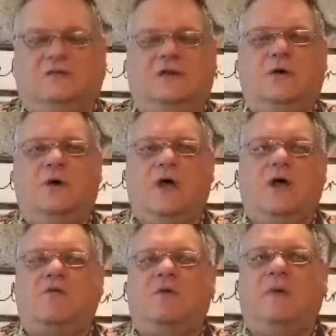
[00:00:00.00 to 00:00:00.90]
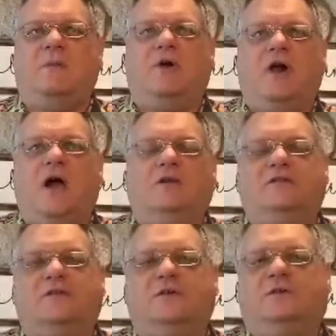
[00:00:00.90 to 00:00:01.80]
So remember
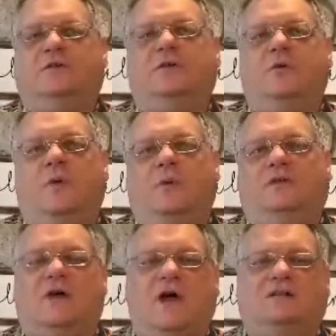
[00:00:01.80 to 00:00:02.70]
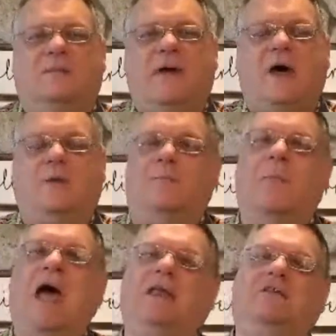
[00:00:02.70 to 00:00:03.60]
also, too, when we talked about
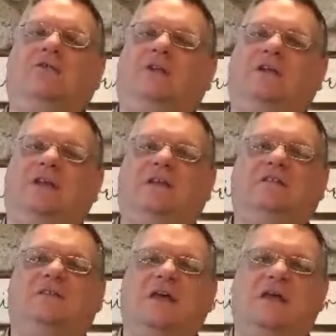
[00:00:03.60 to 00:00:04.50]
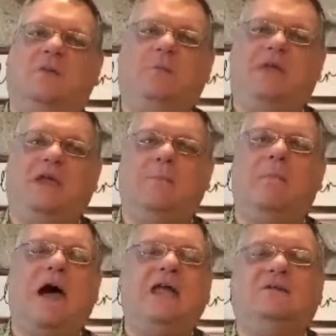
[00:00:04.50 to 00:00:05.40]
mindfulness, that being
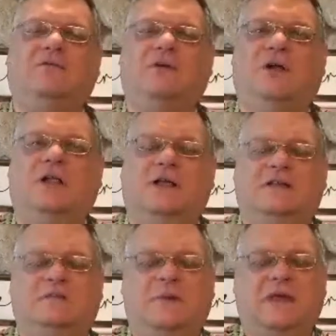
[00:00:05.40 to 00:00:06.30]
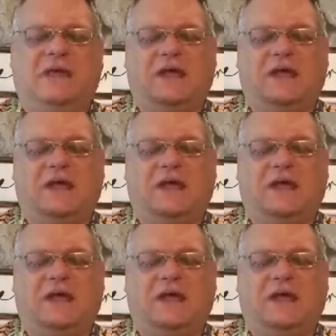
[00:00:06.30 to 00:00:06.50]
mindful is